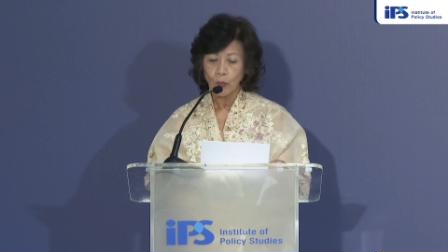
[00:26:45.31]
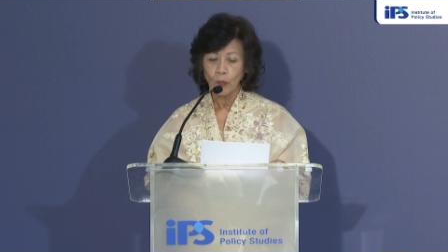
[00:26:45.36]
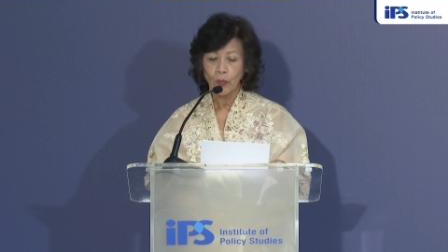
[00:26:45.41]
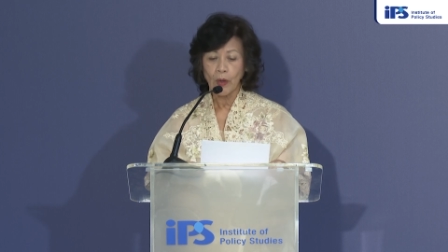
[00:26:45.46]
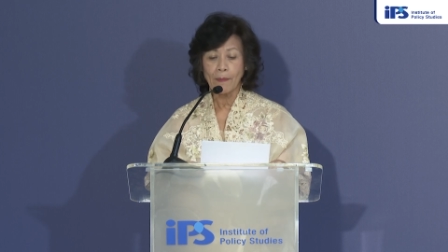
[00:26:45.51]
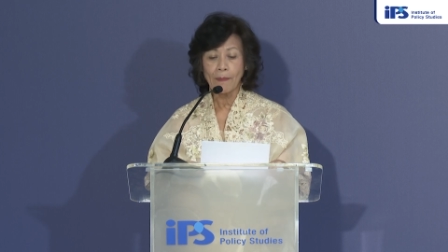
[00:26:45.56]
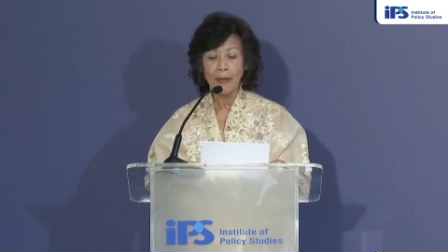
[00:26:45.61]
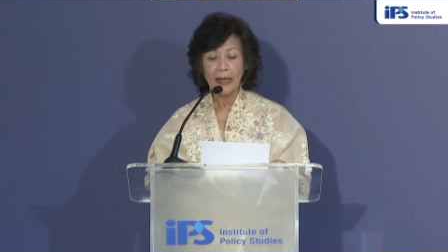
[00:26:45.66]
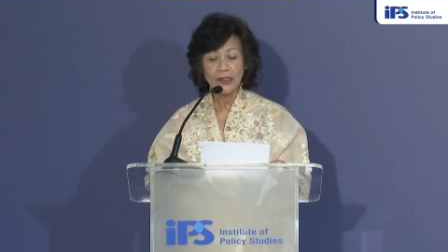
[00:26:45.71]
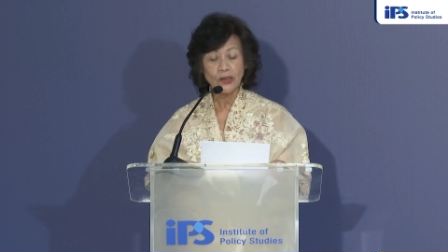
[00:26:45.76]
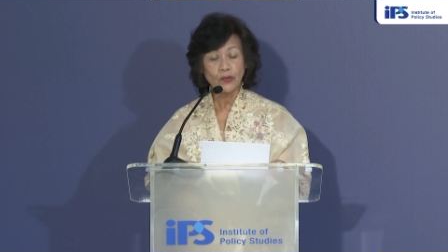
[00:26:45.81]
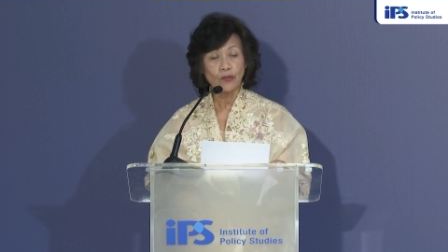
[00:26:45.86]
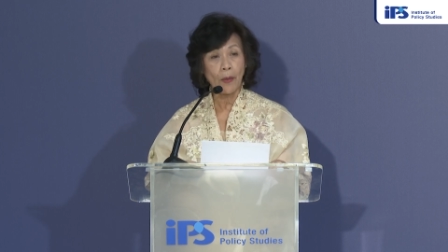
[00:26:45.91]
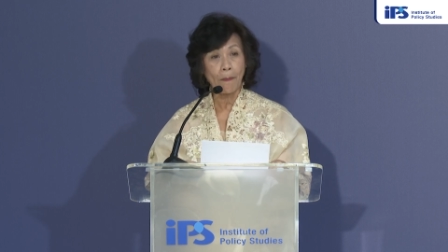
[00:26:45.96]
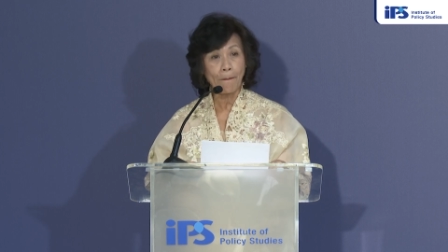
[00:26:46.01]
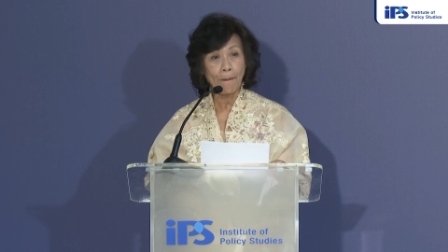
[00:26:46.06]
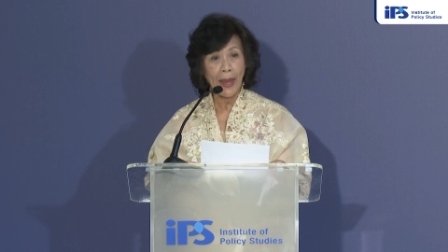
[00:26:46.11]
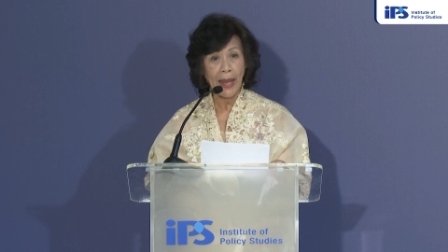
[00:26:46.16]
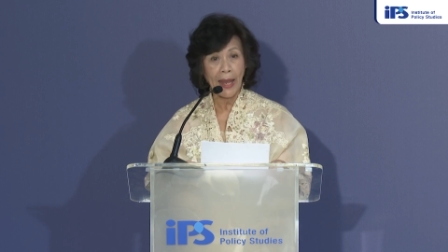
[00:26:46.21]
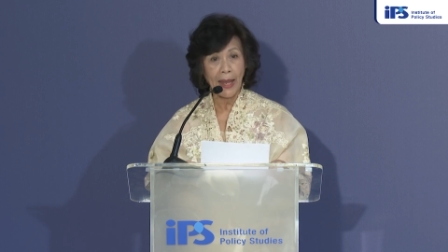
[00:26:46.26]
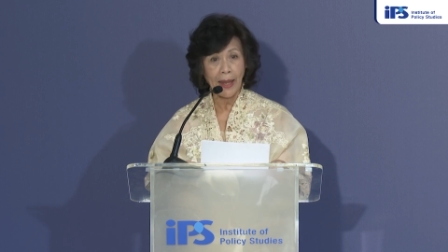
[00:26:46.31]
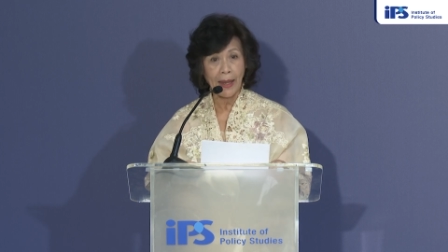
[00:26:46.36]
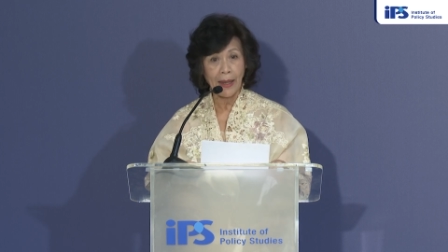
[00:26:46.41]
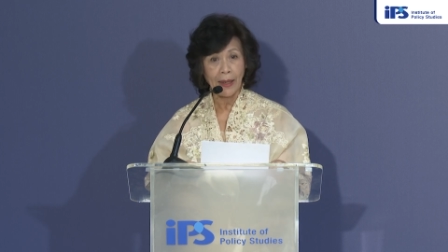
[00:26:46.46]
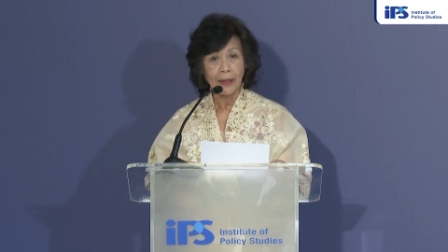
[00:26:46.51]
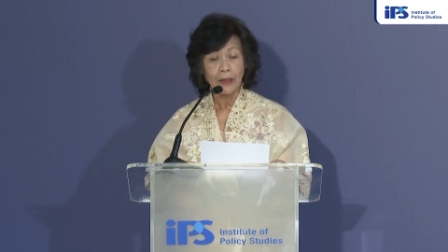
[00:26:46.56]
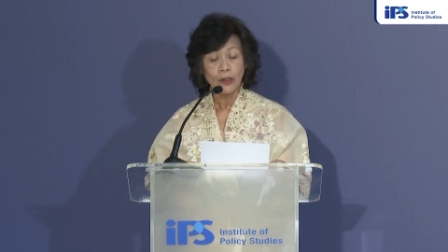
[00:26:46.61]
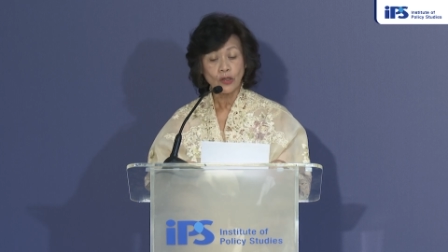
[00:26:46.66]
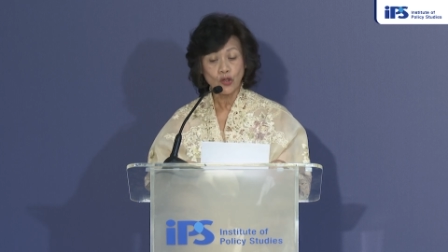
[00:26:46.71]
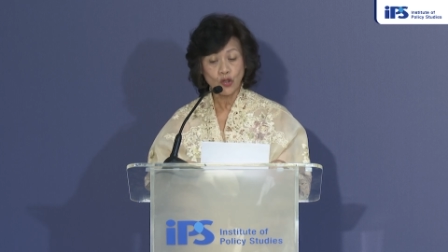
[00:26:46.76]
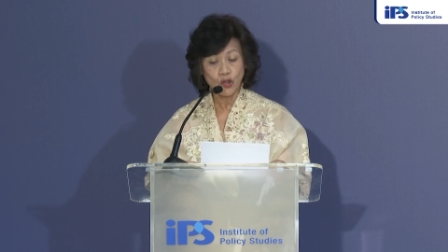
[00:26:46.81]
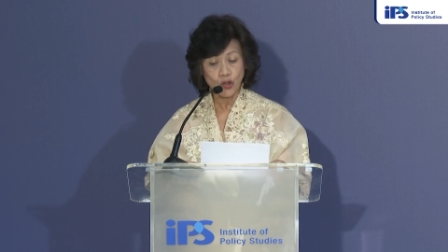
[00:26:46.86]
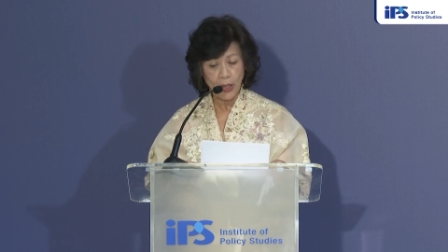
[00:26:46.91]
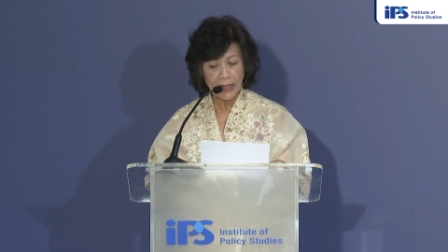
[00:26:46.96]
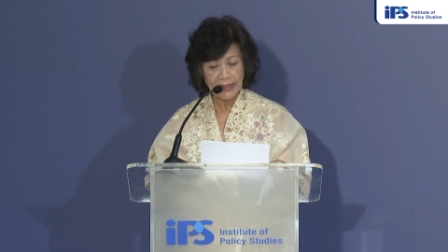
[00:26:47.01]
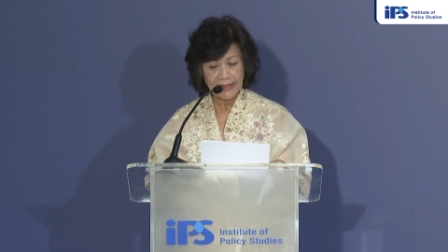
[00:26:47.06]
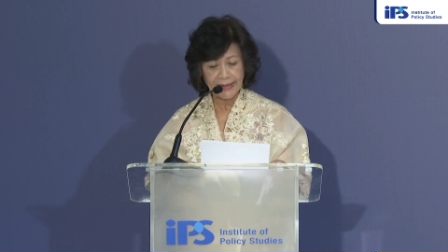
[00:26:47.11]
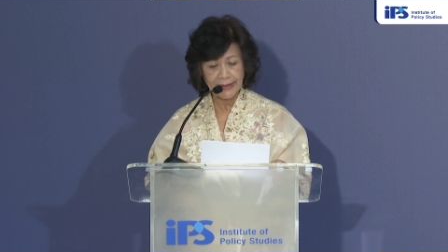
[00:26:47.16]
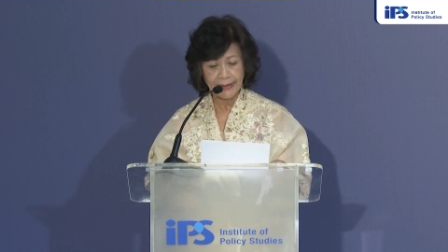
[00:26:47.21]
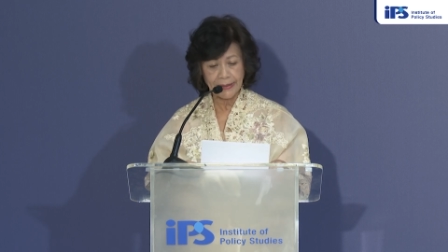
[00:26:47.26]
we must repair
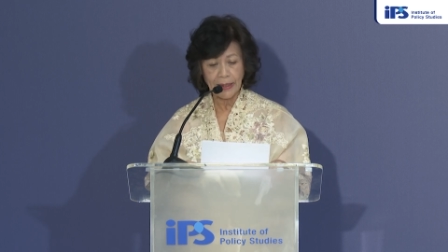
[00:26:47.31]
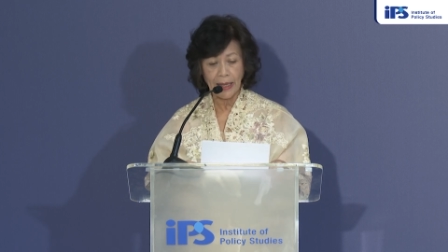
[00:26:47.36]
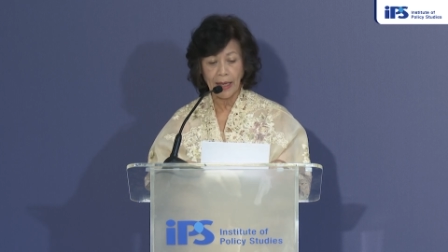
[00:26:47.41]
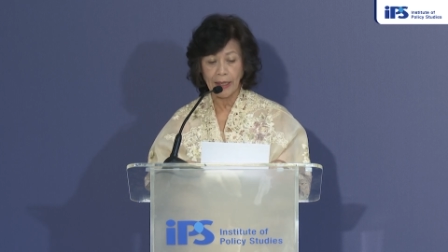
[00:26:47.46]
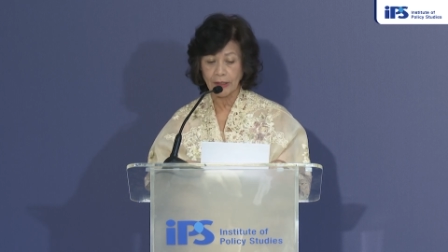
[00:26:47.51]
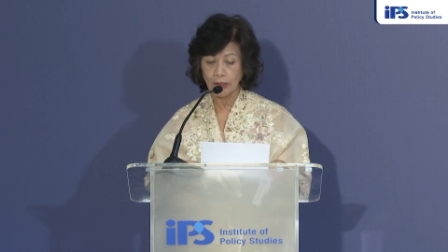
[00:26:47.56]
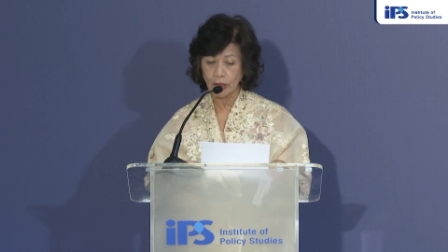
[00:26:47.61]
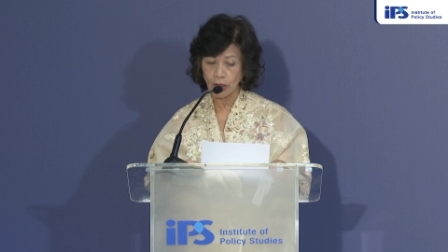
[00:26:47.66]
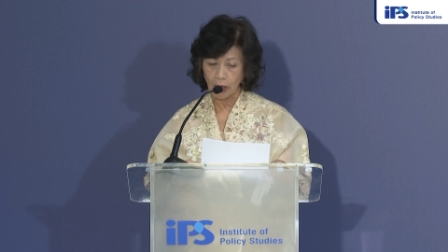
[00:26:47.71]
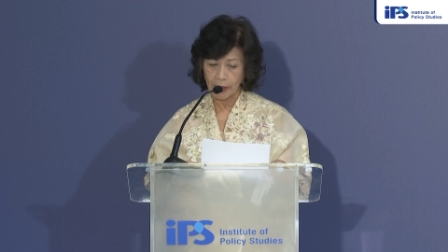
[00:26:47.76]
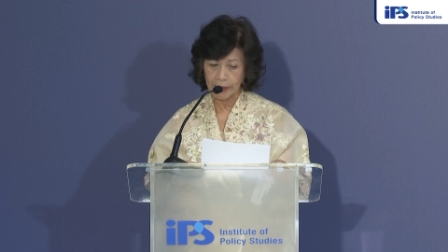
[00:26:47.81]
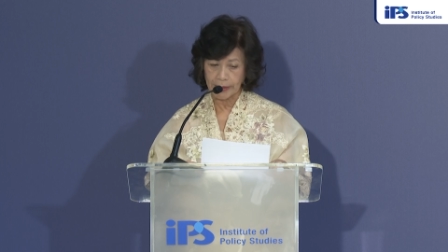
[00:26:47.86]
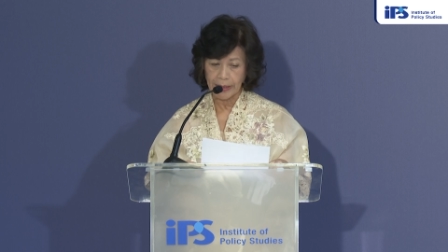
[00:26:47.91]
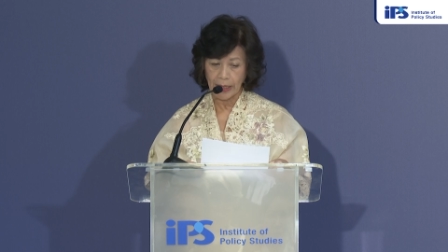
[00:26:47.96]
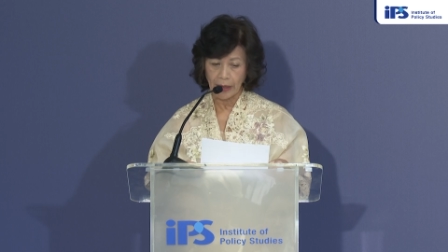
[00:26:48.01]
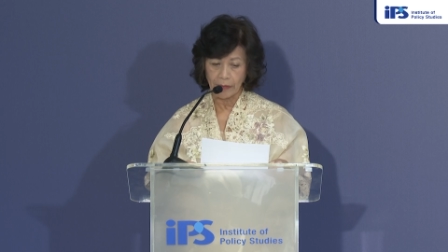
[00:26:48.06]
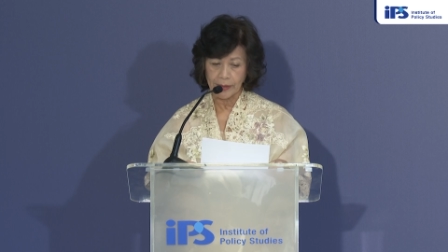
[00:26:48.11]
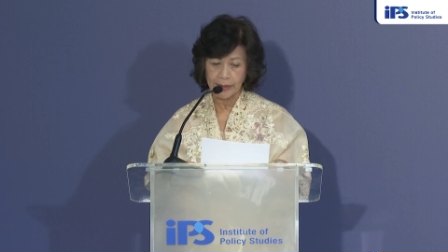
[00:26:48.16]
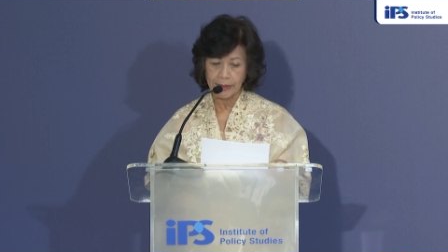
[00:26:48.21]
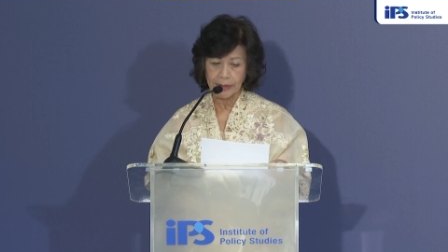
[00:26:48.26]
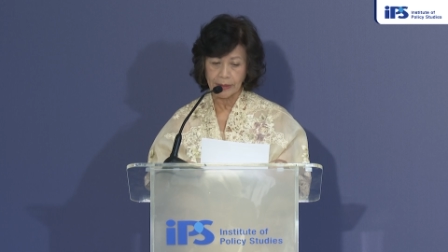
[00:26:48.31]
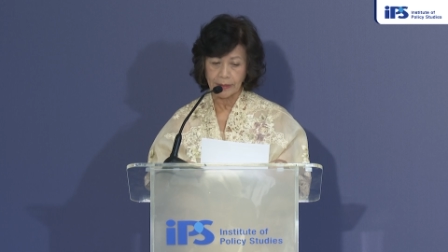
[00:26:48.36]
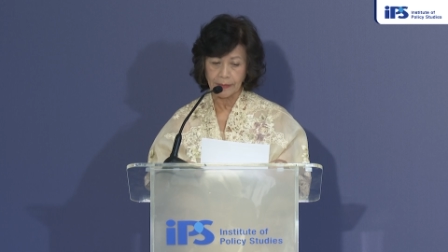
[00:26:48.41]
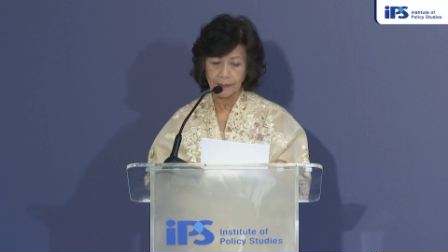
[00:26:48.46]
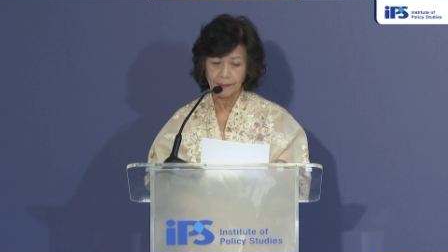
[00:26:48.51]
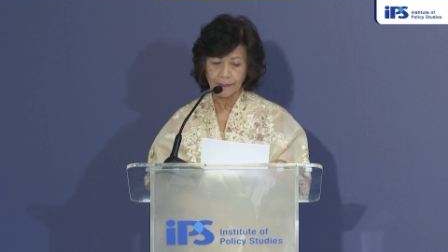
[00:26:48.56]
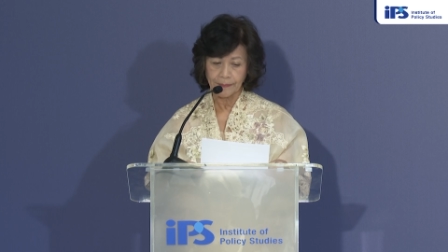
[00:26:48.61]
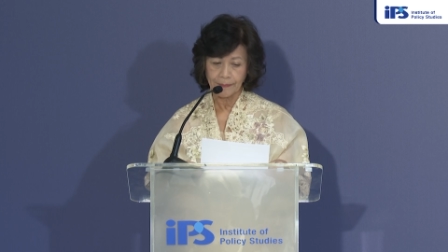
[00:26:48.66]
trust and solidarity,